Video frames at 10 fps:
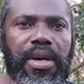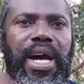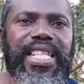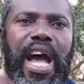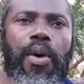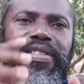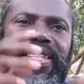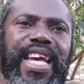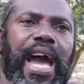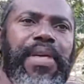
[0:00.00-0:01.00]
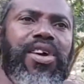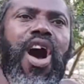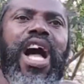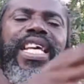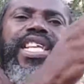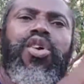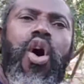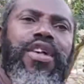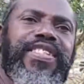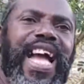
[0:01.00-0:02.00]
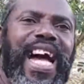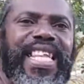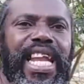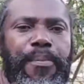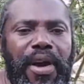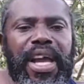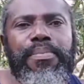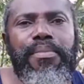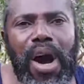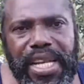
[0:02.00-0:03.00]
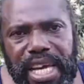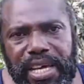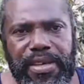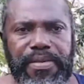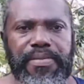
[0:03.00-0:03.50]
And that was the time they called in the gold standard and bringing money.